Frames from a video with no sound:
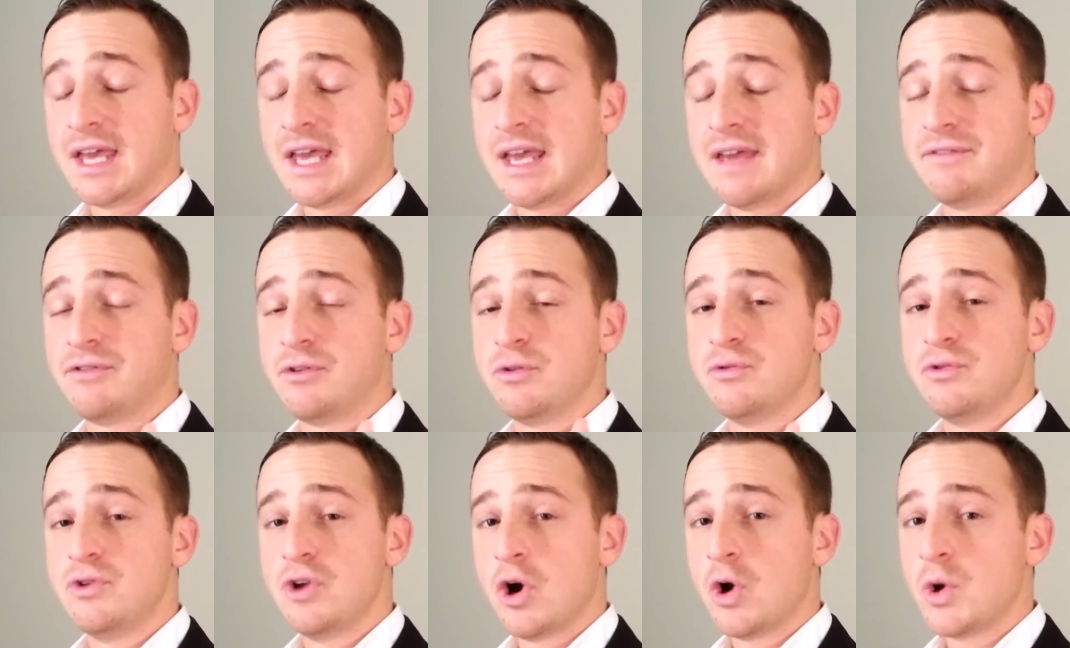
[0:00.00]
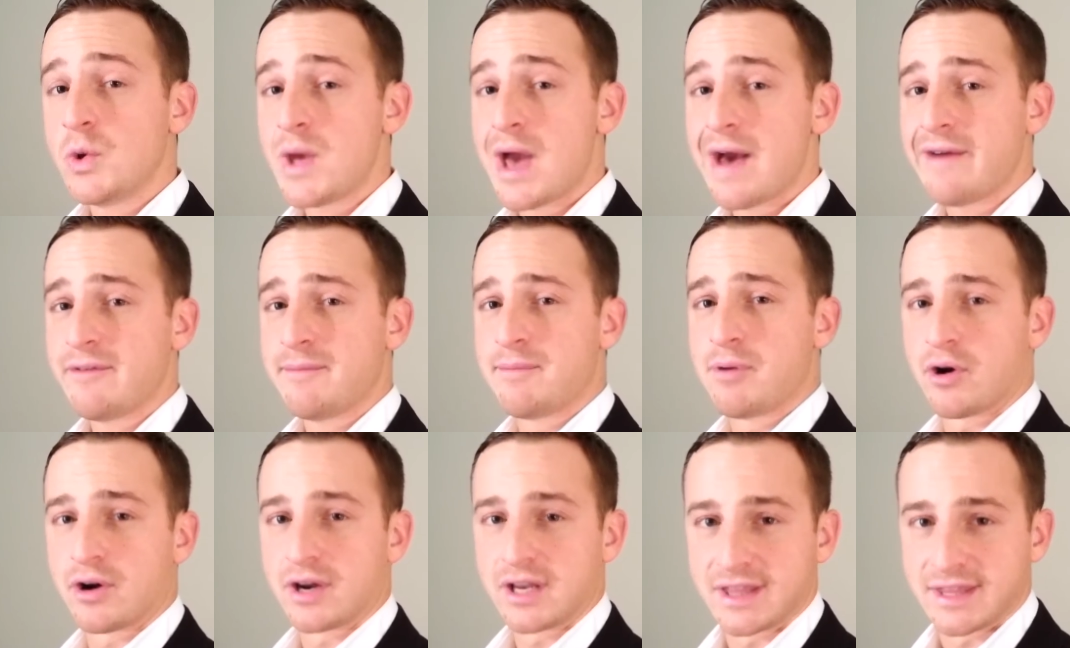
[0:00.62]
If you know you have a
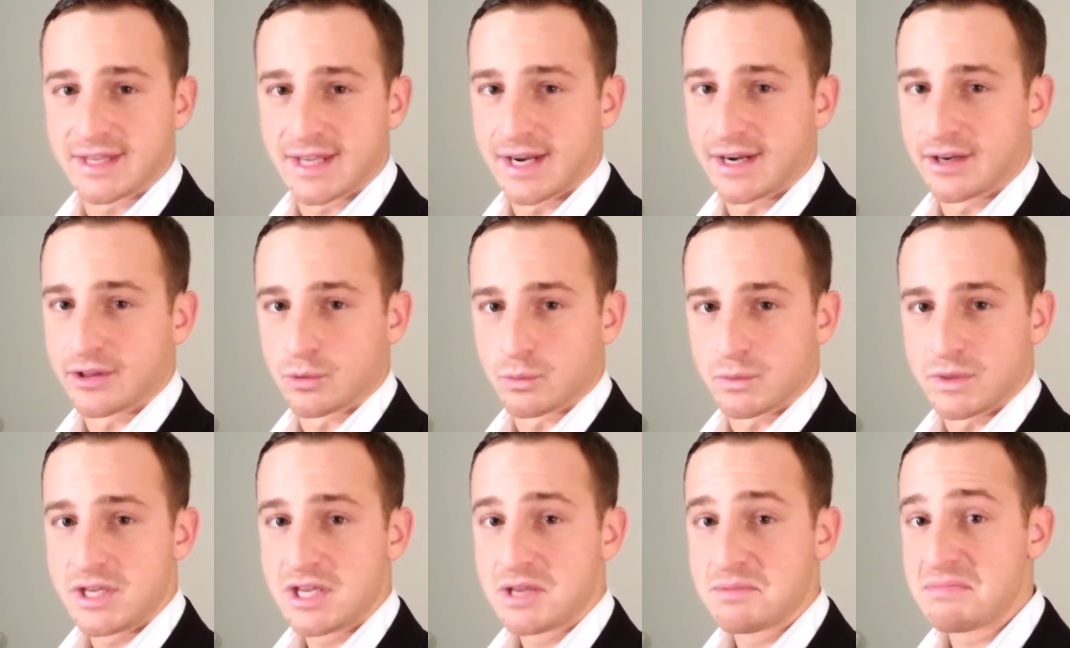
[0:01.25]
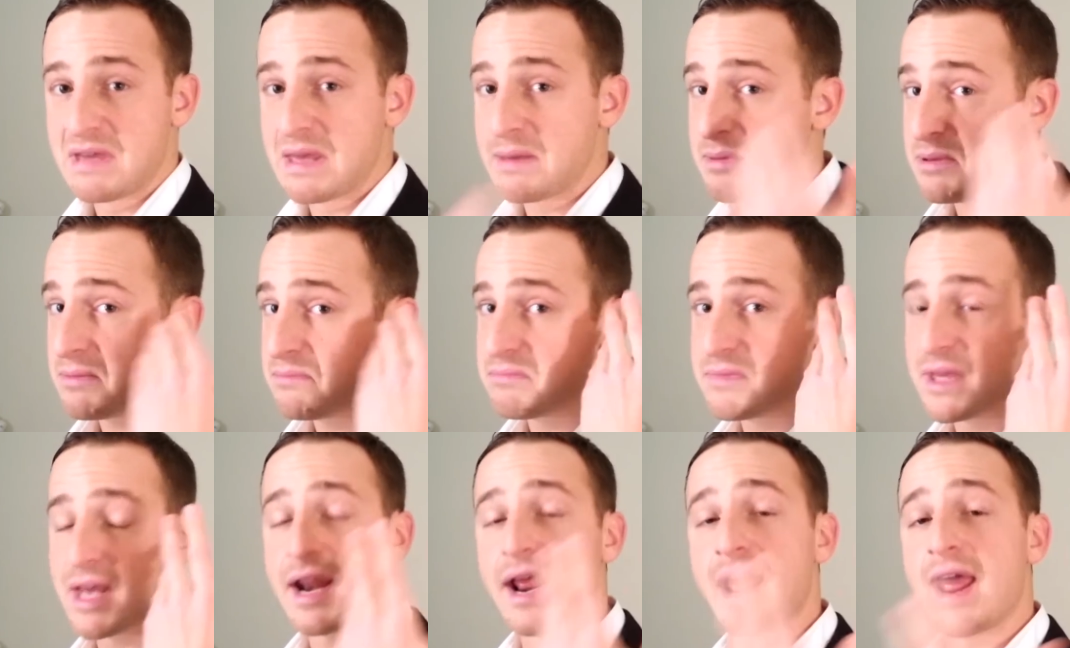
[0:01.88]
party at the end of the week, maybe
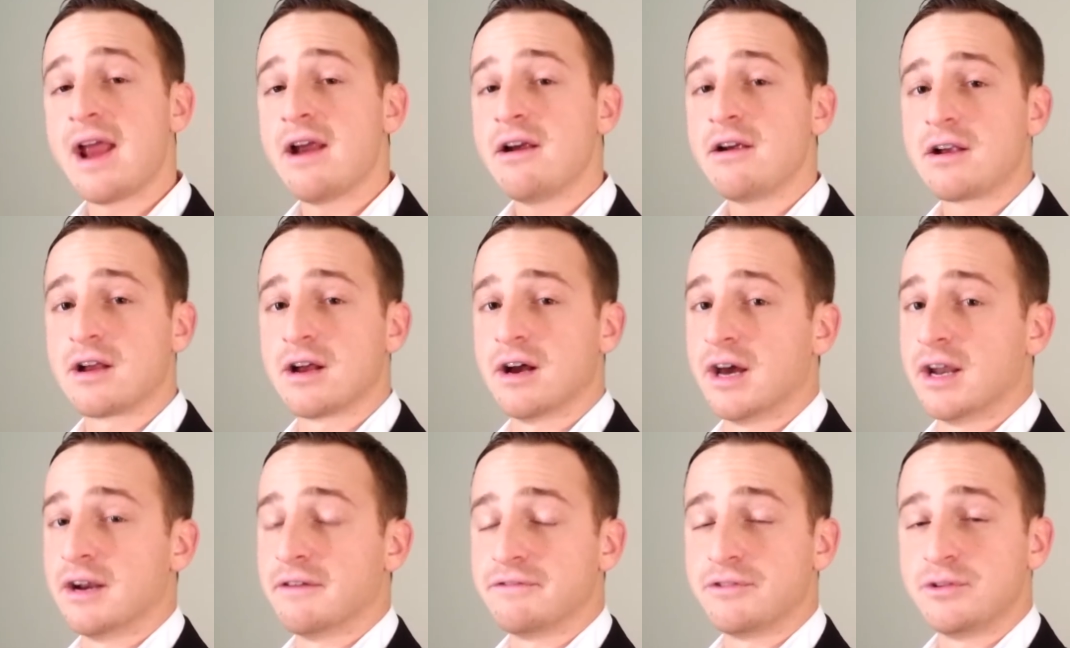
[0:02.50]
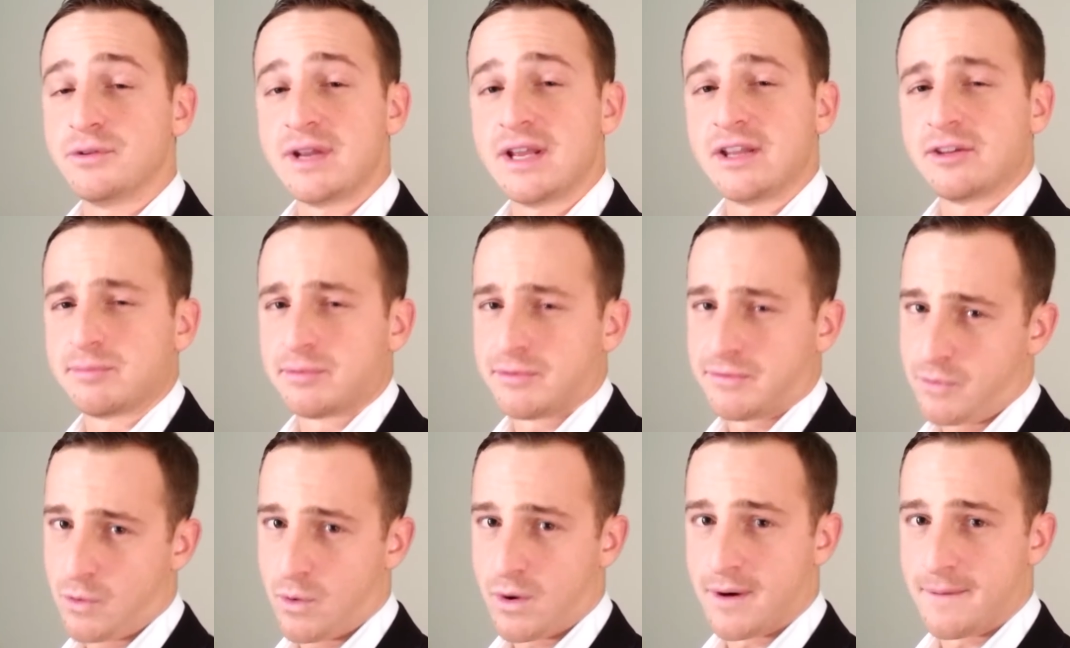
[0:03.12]
get a haircut a few days
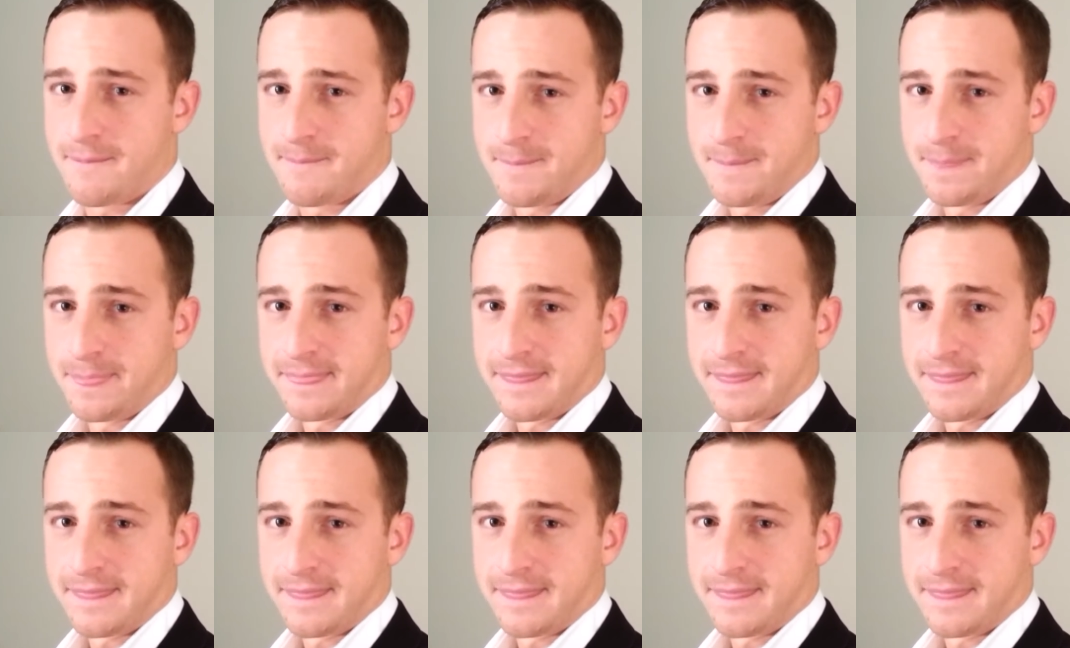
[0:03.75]
before.